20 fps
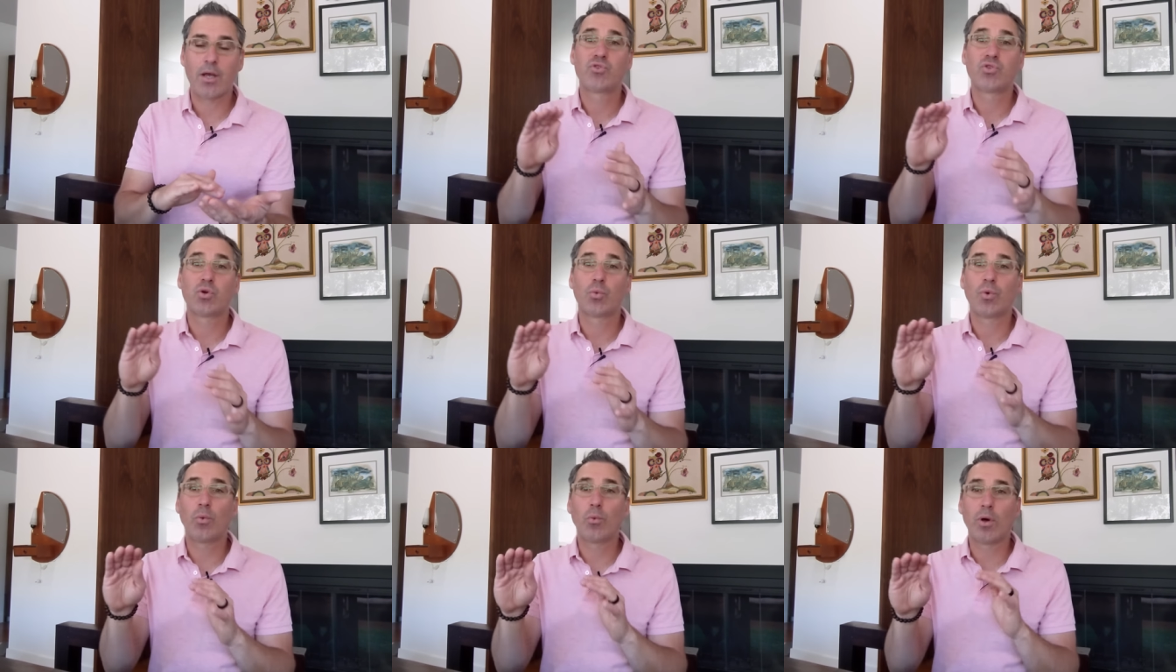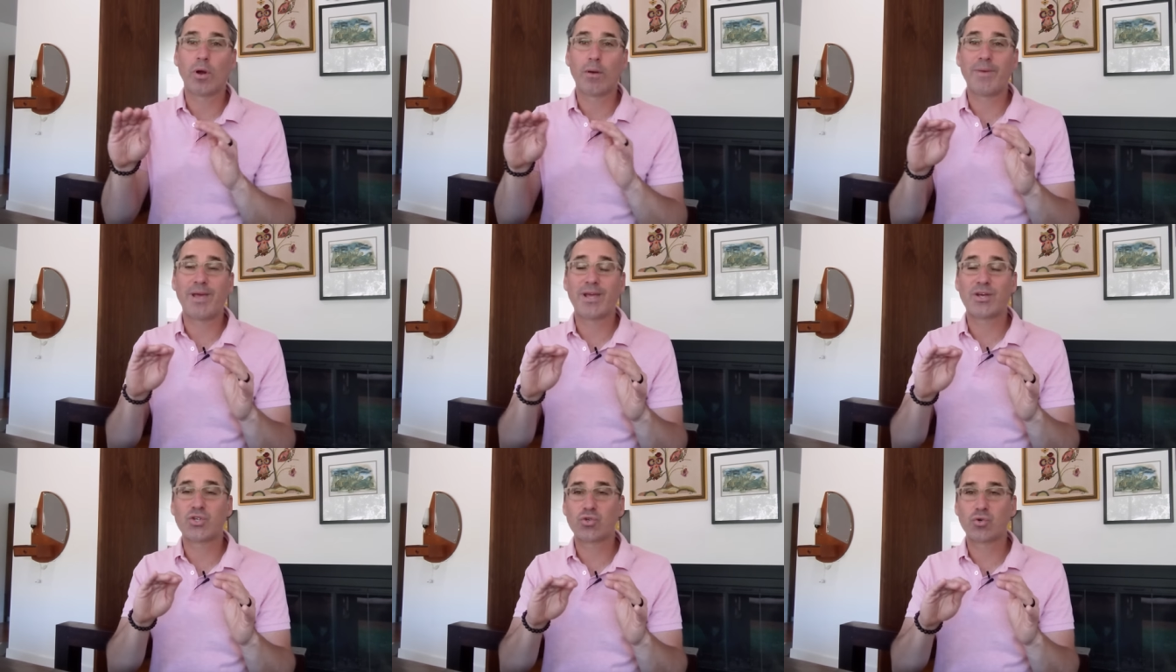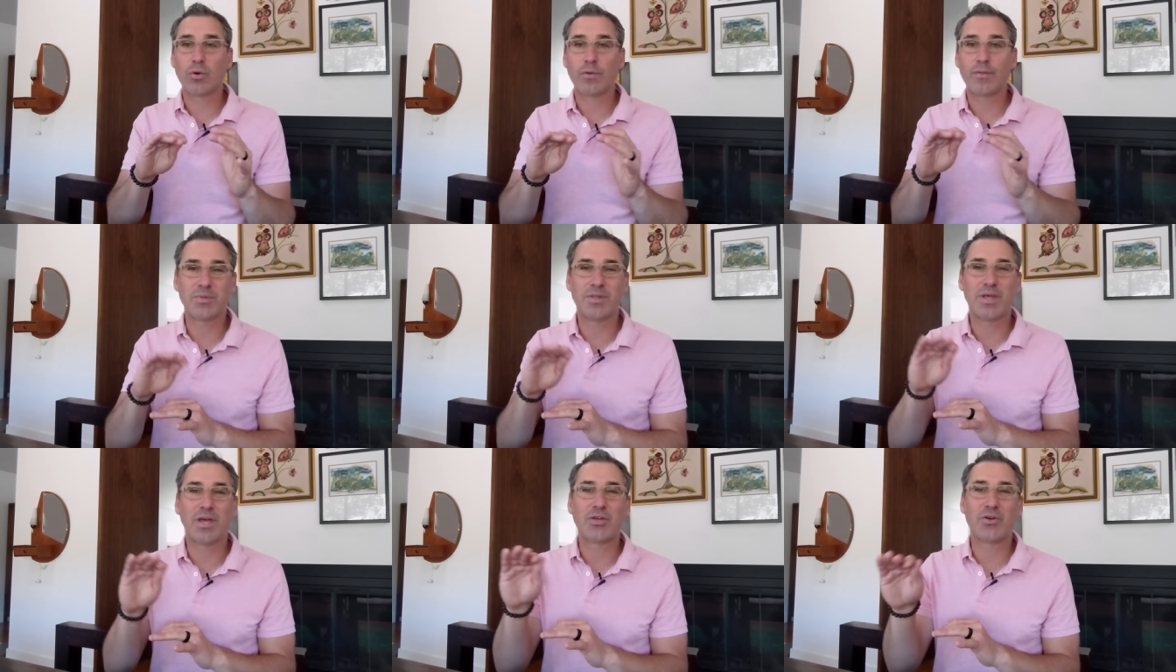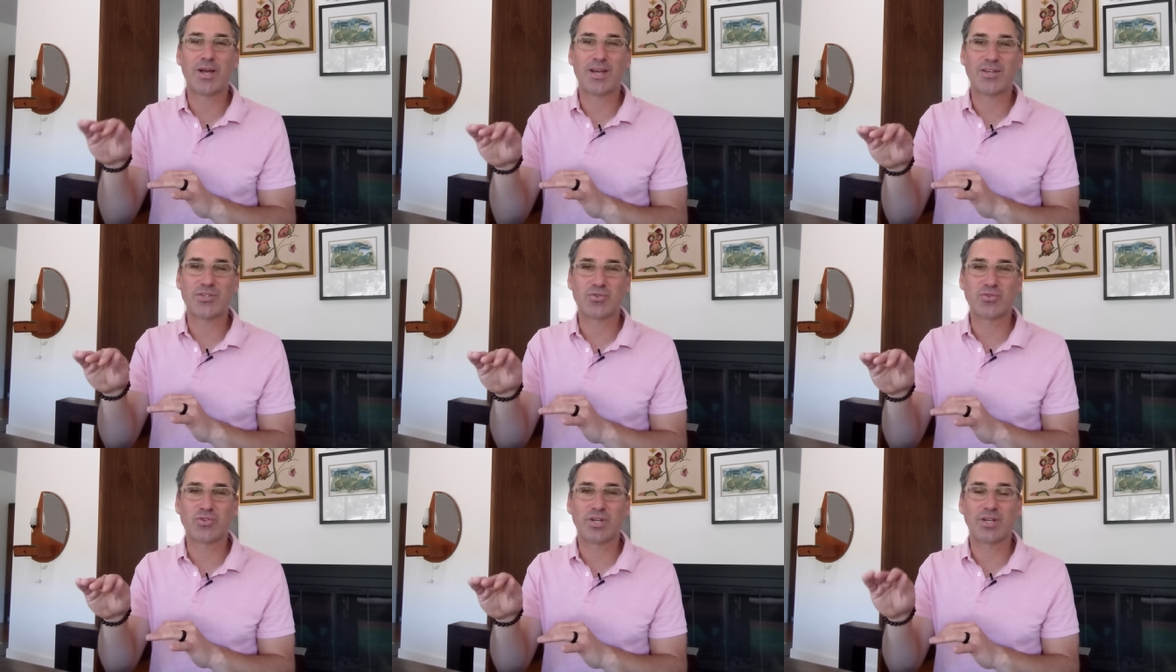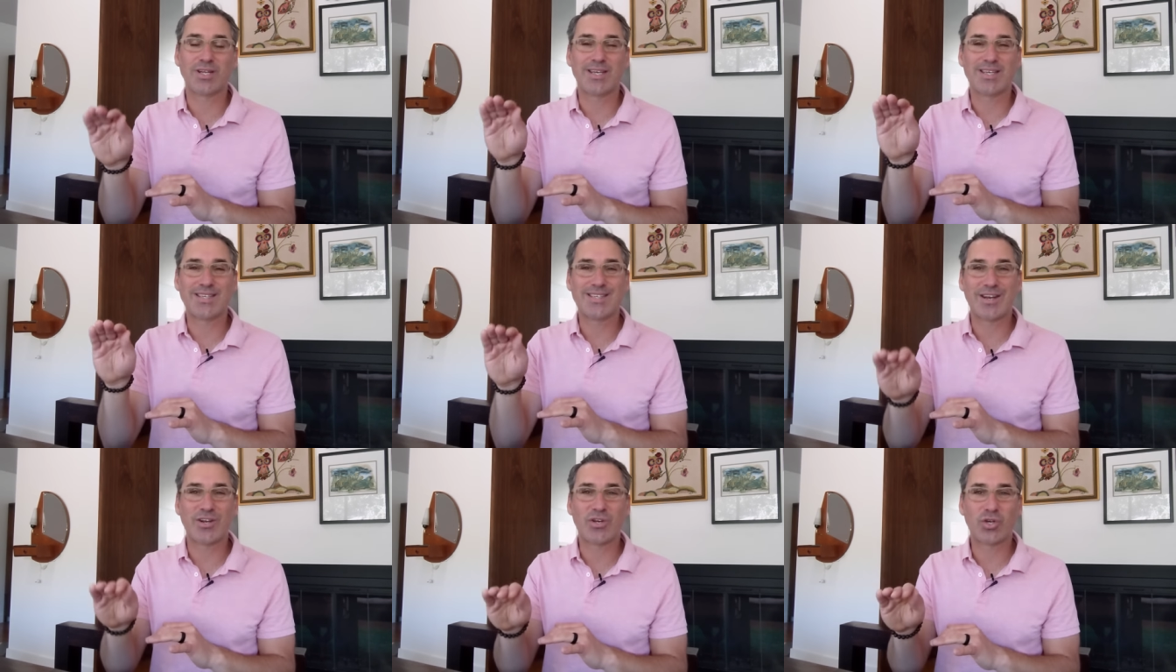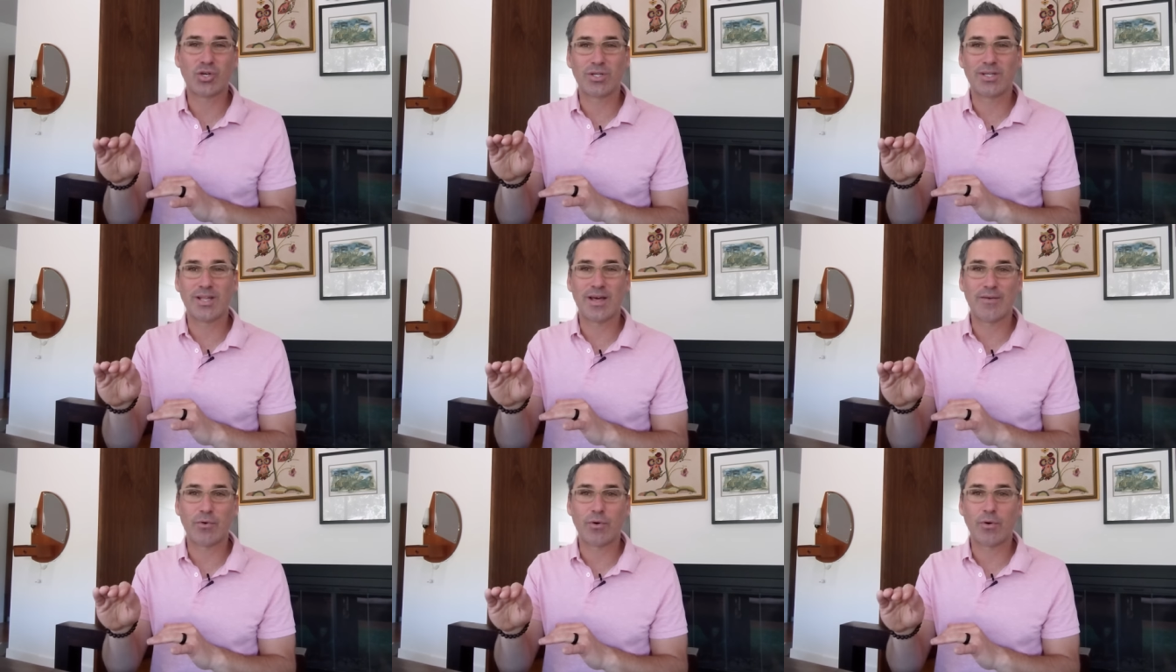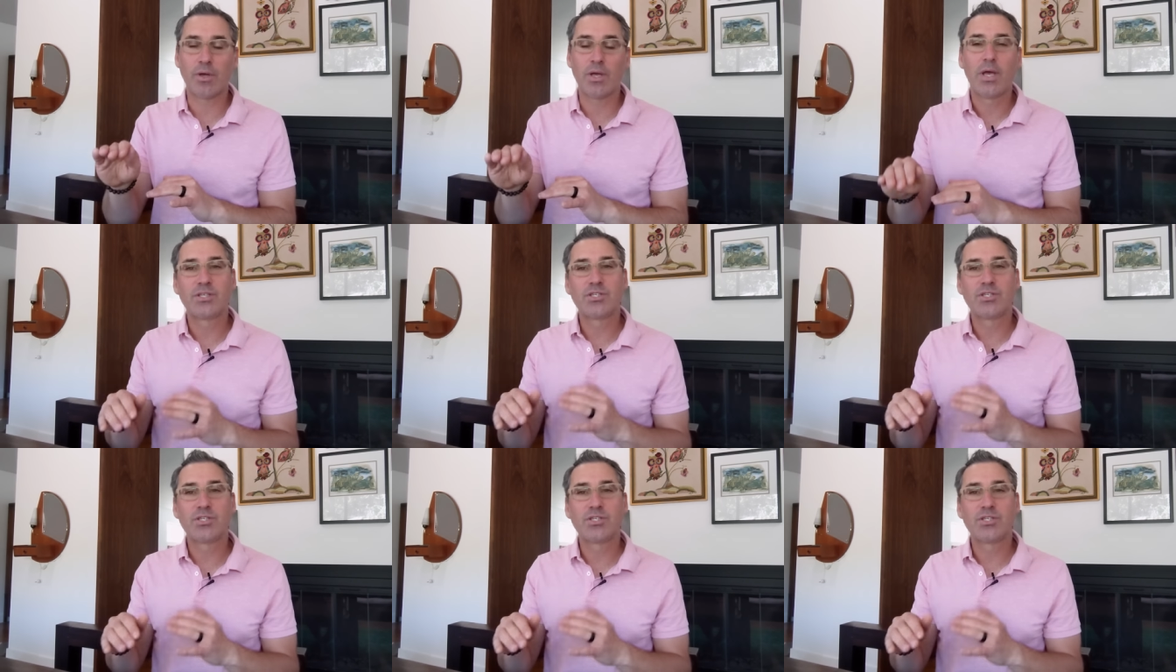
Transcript: So we want to make sure that your estrogen is at a good level.